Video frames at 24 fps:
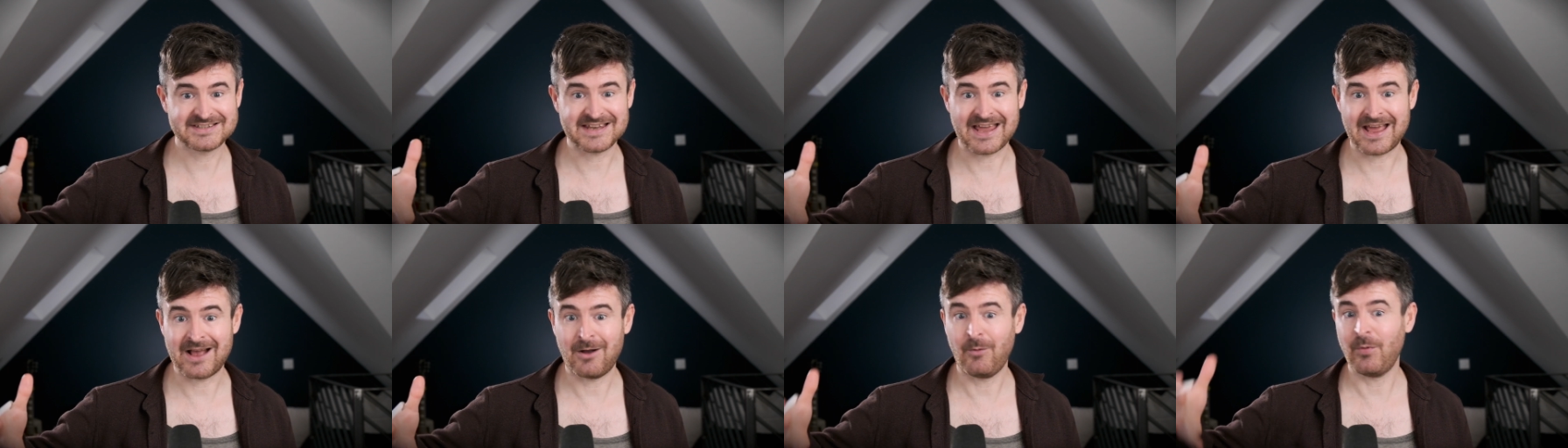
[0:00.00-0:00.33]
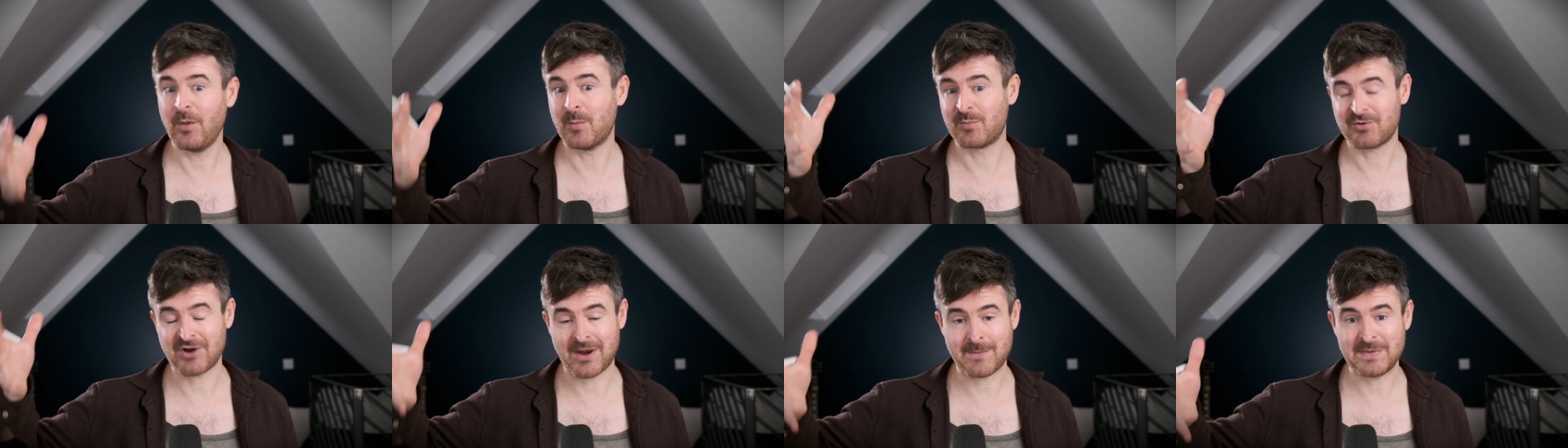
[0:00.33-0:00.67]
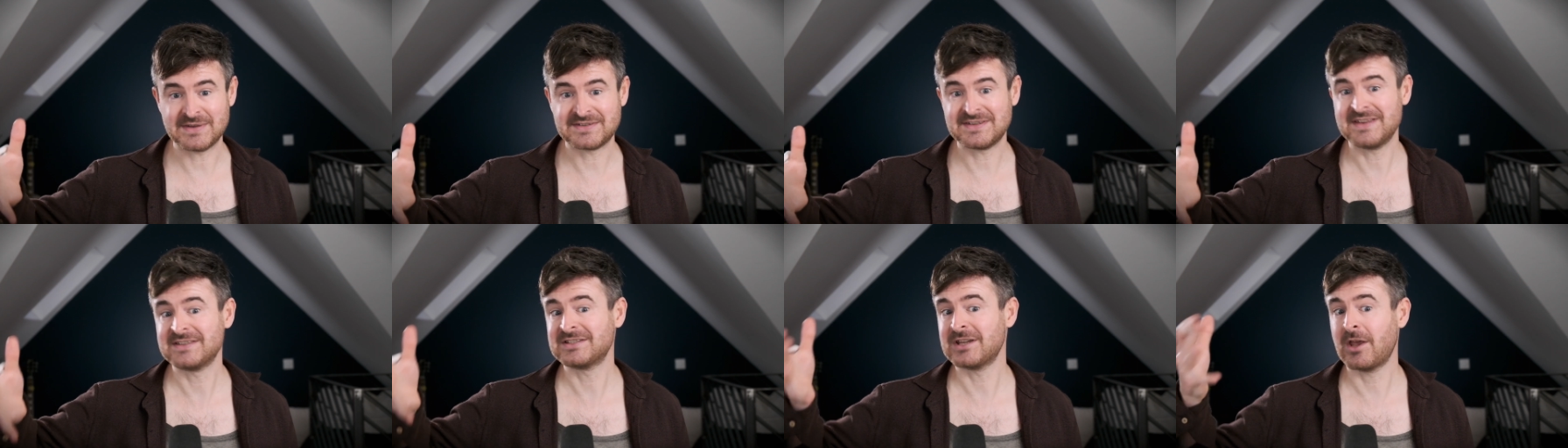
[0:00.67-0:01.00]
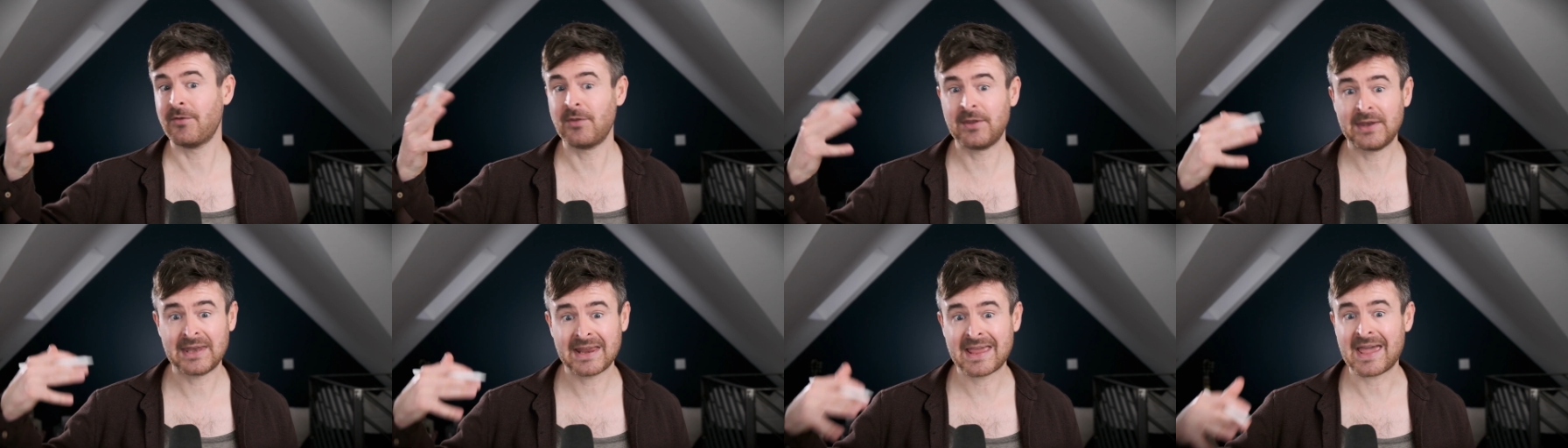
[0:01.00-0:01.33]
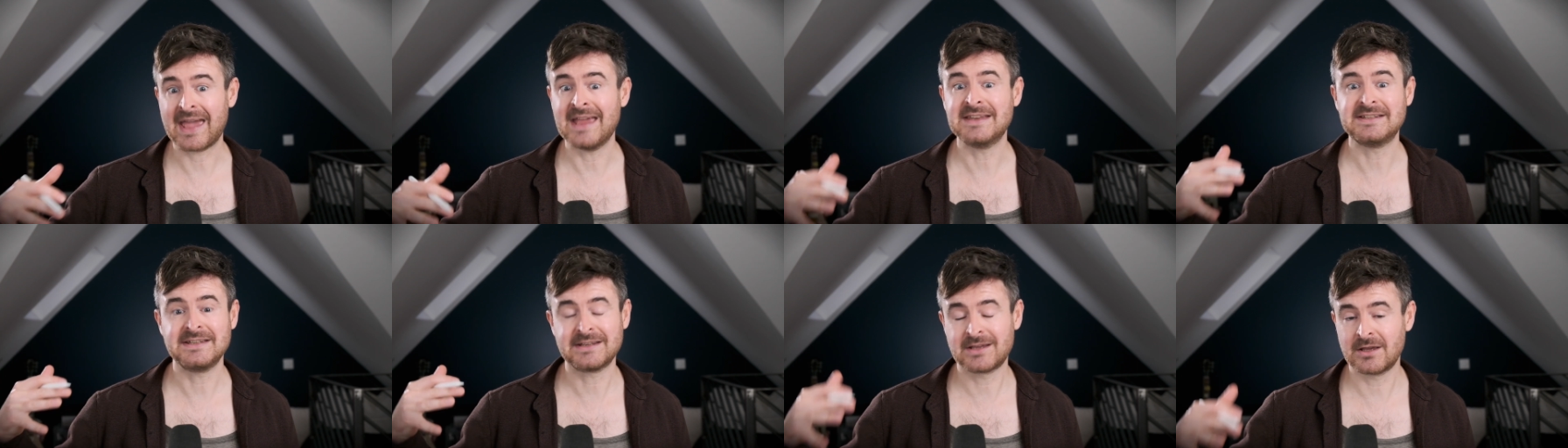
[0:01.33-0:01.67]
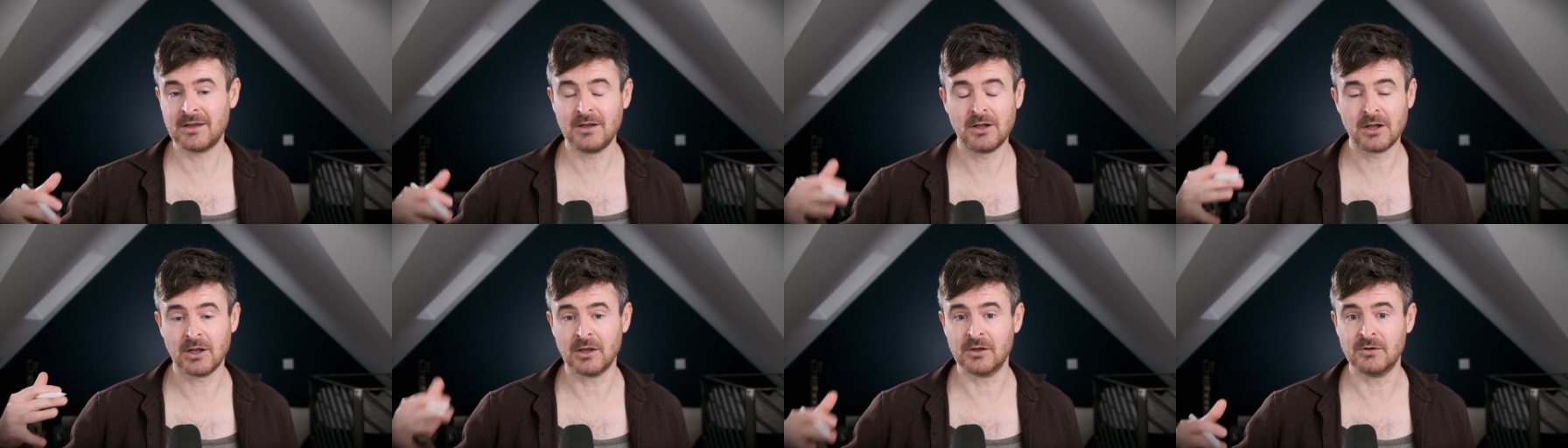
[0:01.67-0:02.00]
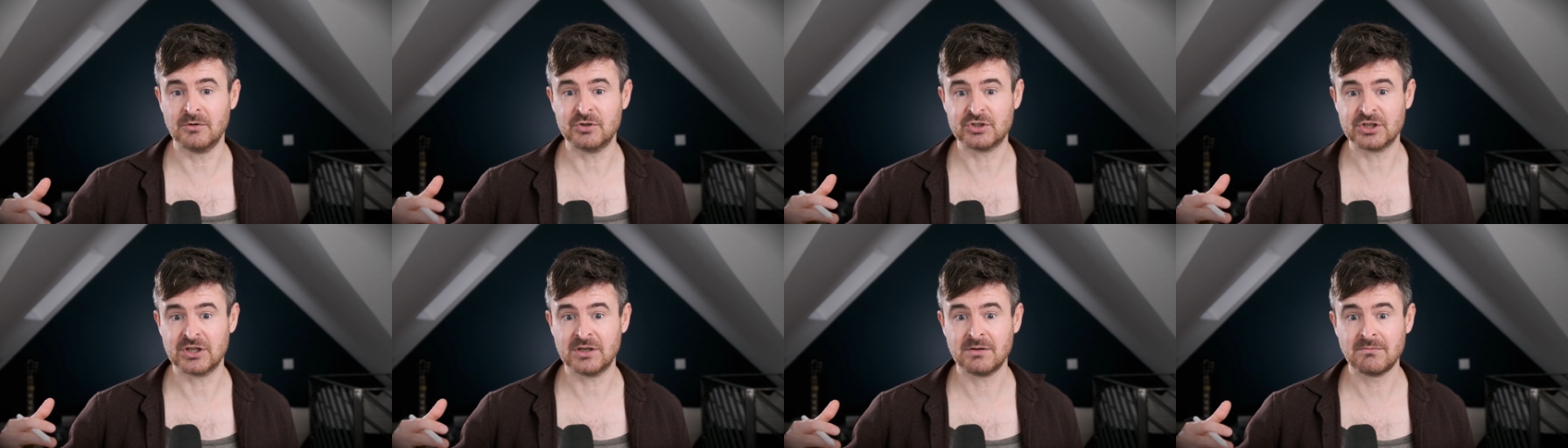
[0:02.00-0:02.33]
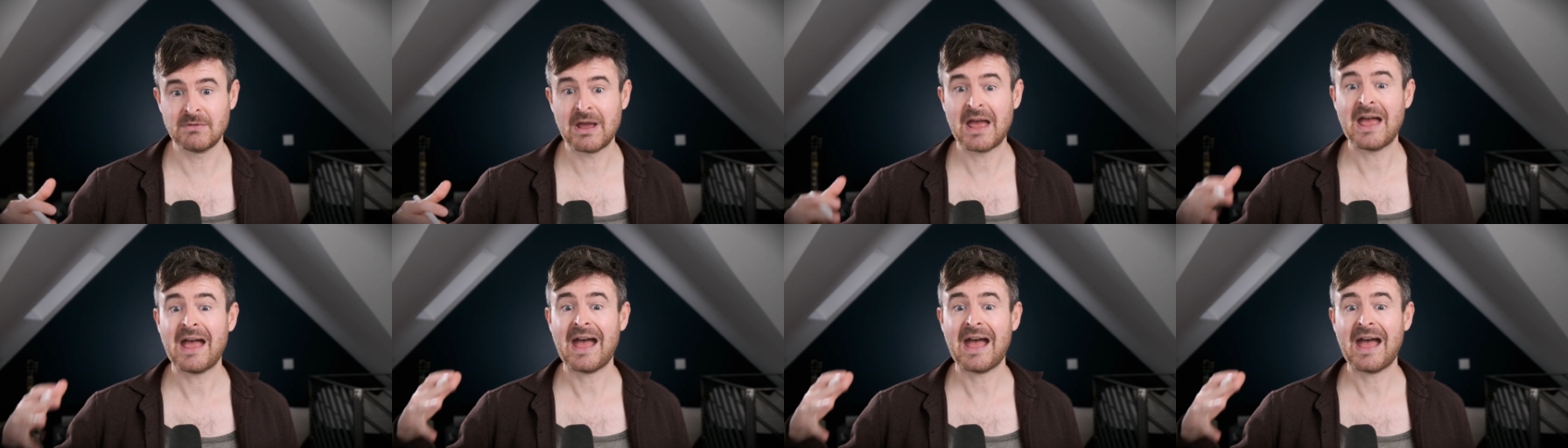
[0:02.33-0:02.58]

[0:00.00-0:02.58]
out the premises and the negated conclusion,